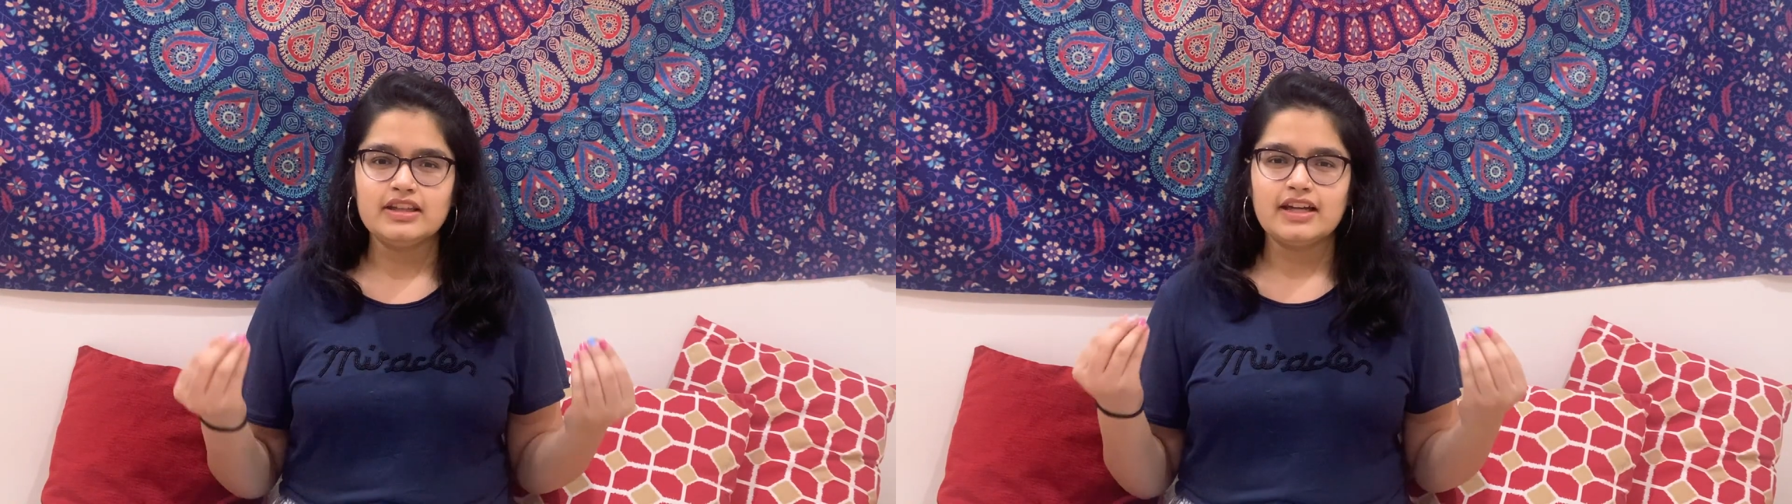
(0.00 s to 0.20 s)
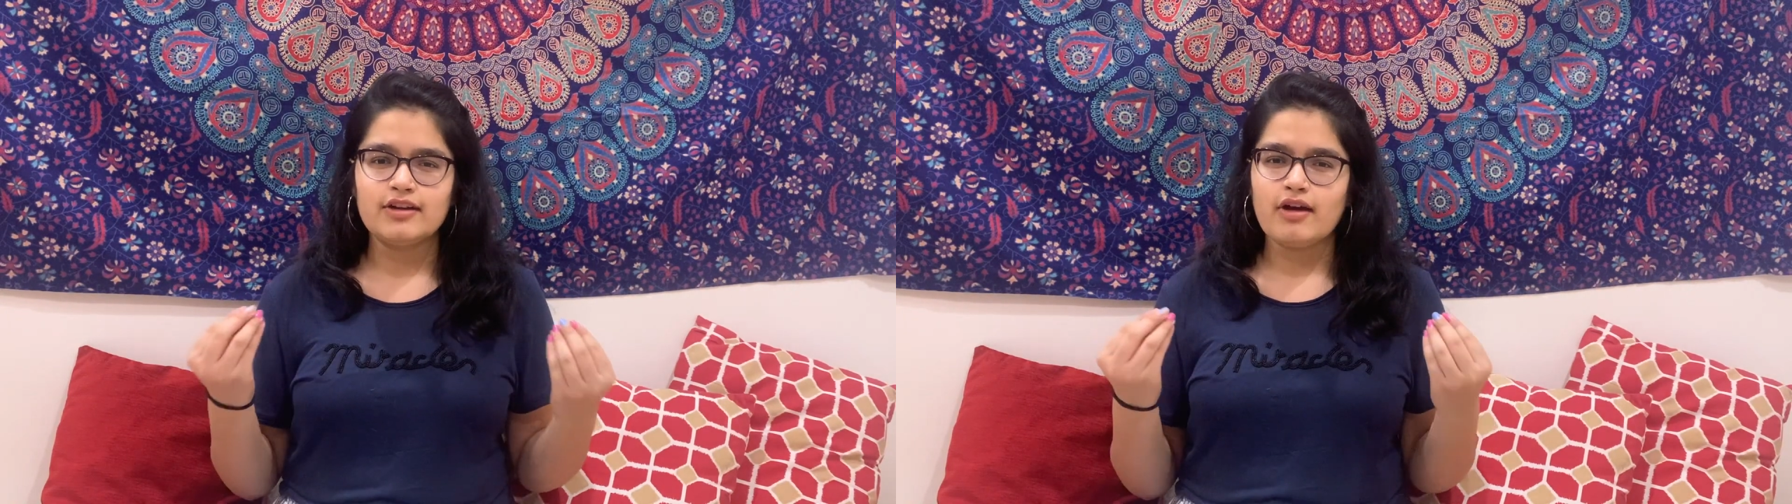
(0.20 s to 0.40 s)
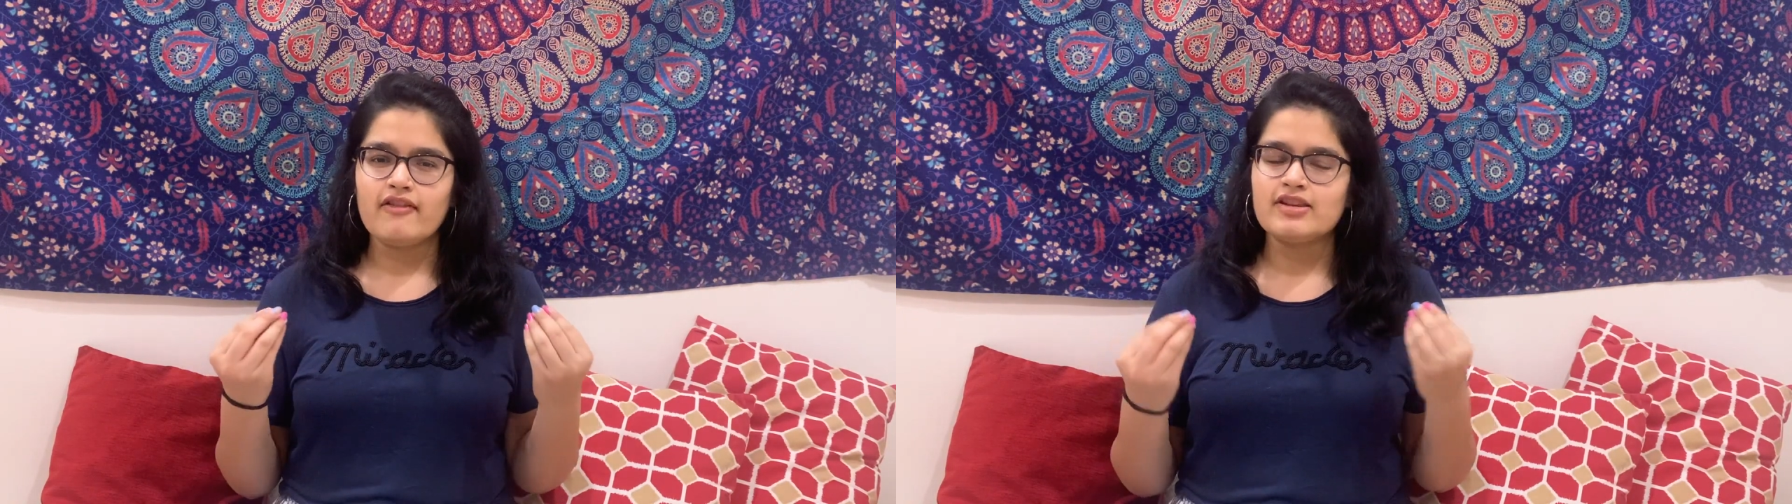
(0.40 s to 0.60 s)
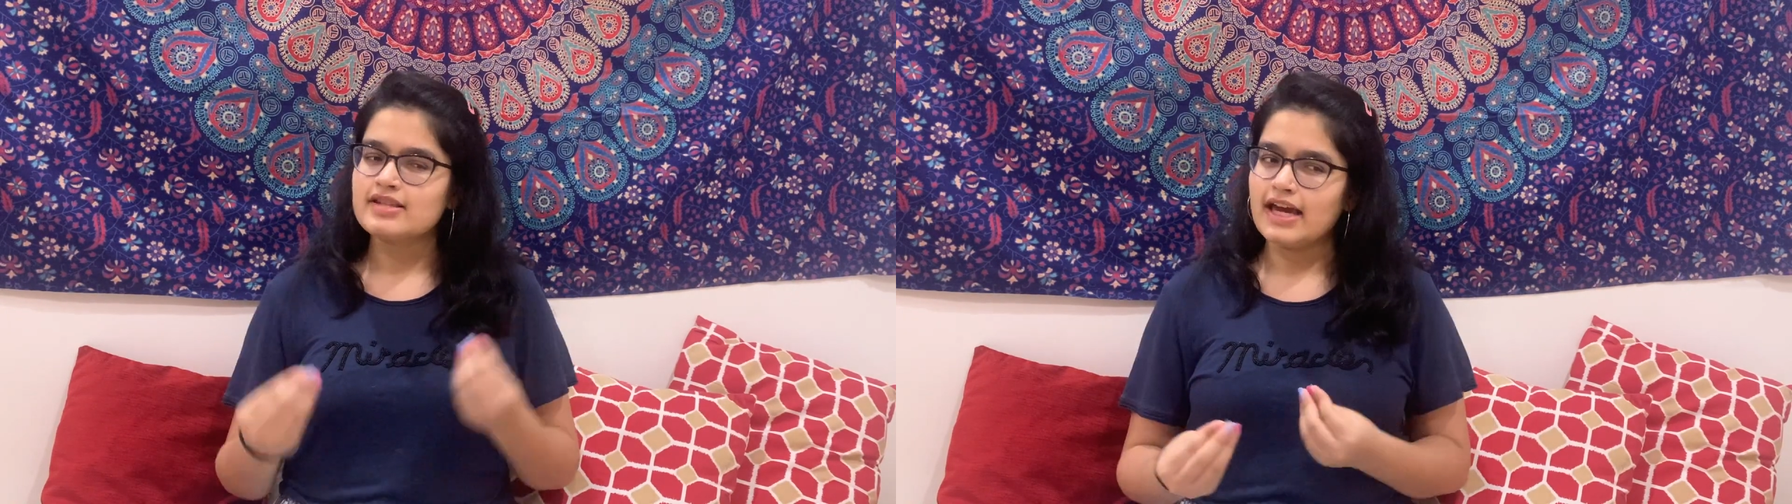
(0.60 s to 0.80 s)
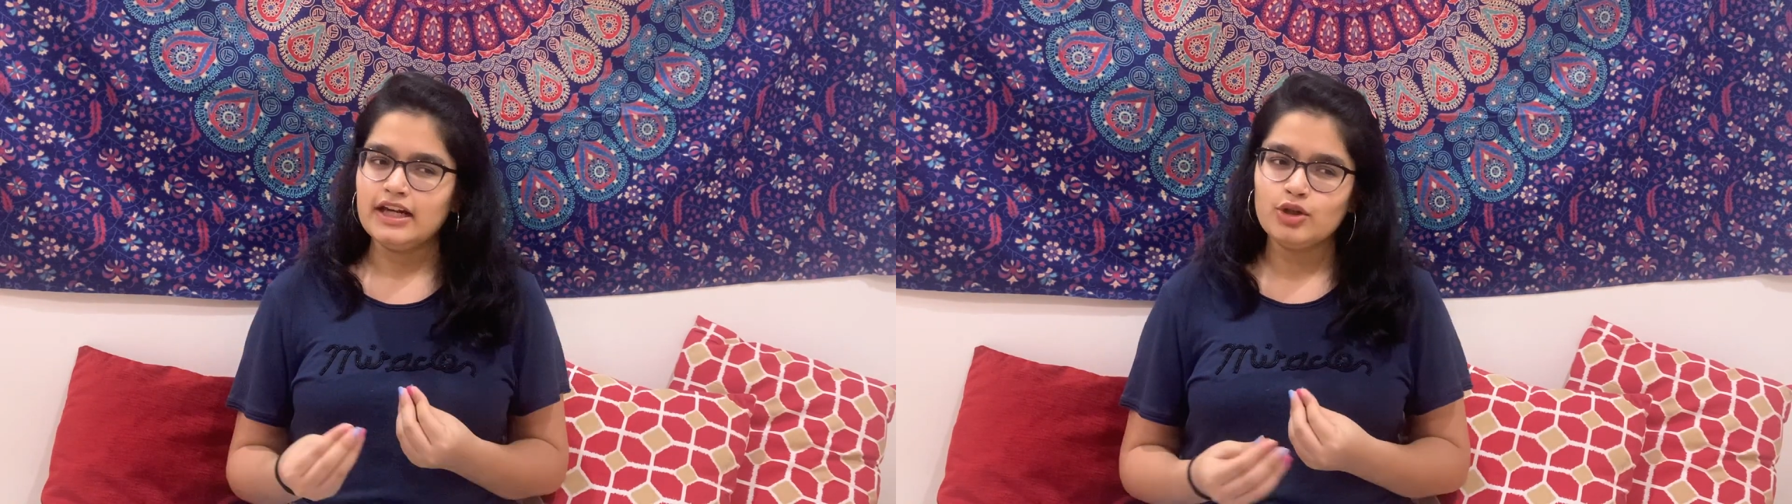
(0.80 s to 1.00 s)
that you have
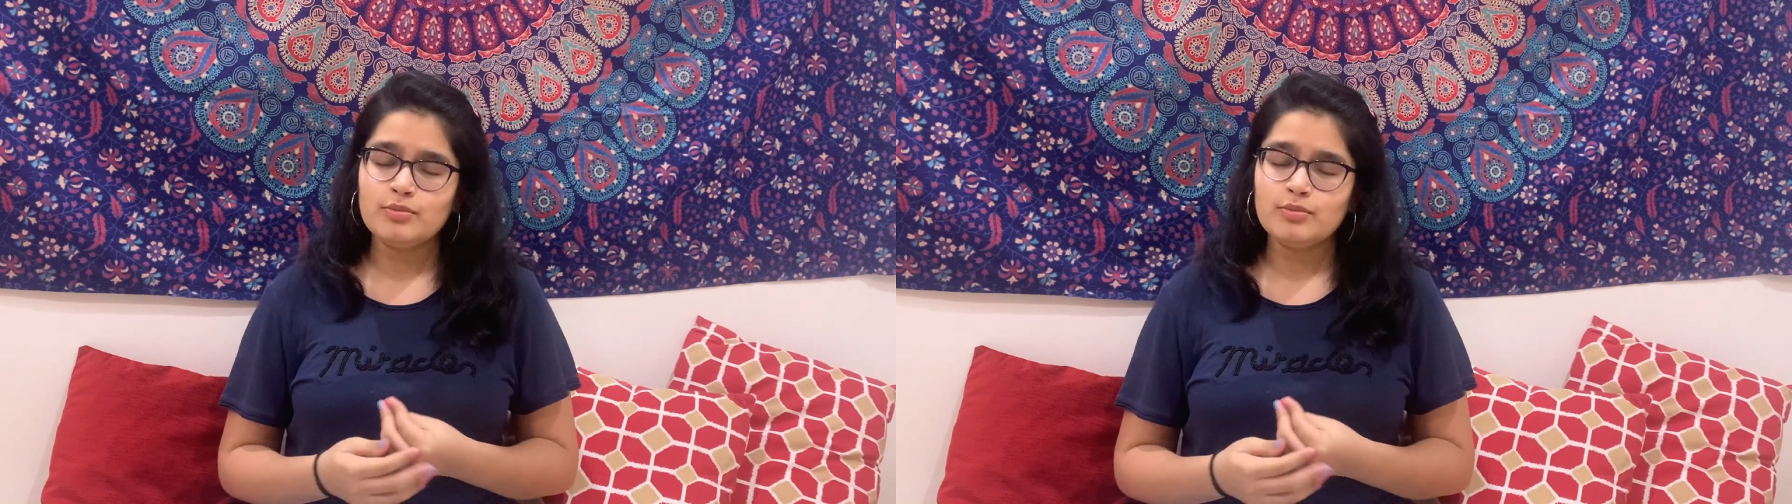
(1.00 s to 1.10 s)
inside you,